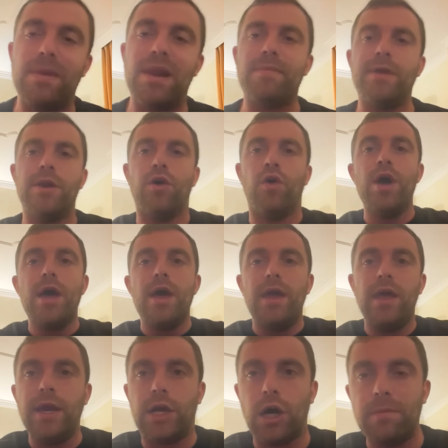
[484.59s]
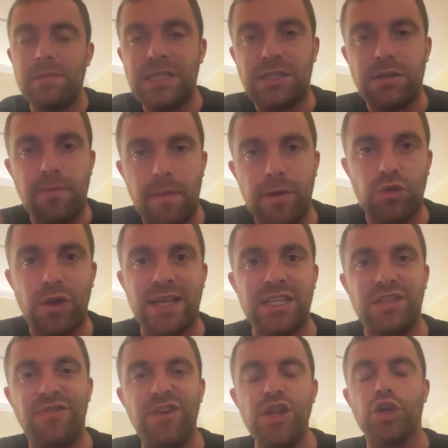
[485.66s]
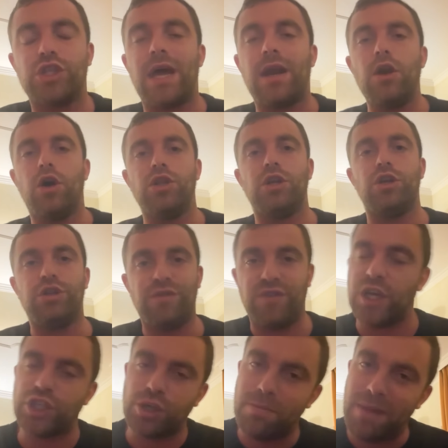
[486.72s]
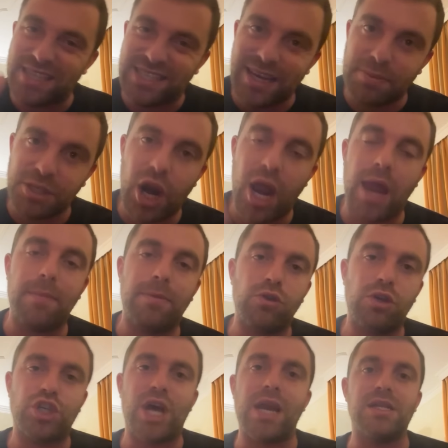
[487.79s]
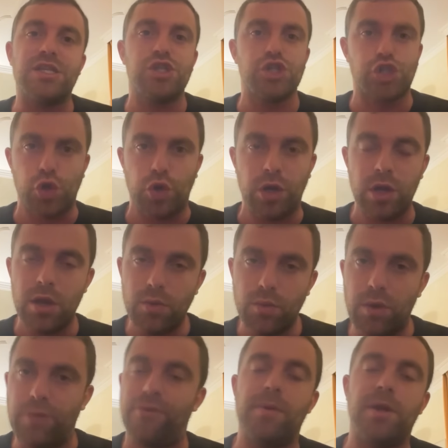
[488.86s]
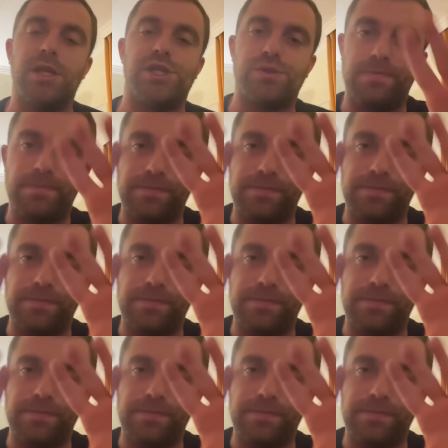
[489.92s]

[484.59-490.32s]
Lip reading: Let me know here in comments. Remember to like this video, turn on the notification bell, subscribe to the channel. See you soon with Fabrizio.